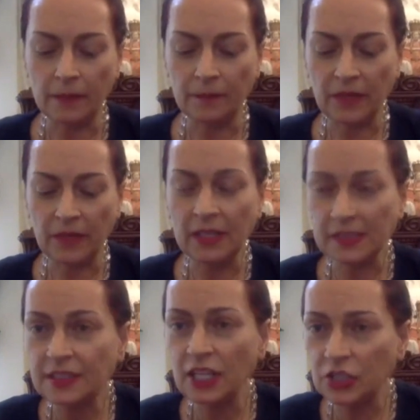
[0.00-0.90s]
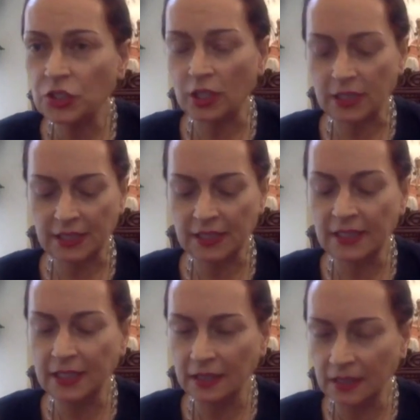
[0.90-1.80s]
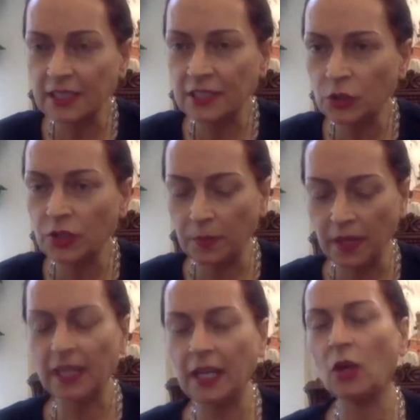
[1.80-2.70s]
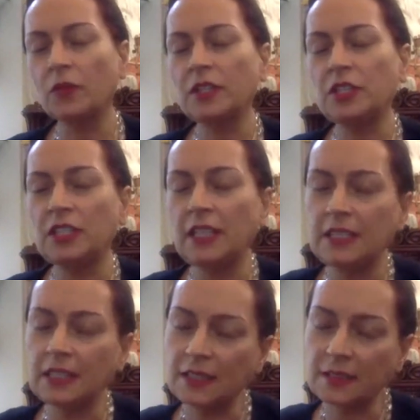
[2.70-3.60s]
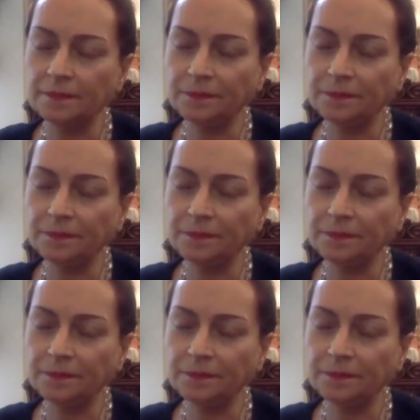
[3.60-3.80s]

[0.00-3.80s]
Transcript: leads to the breaking of the genetics.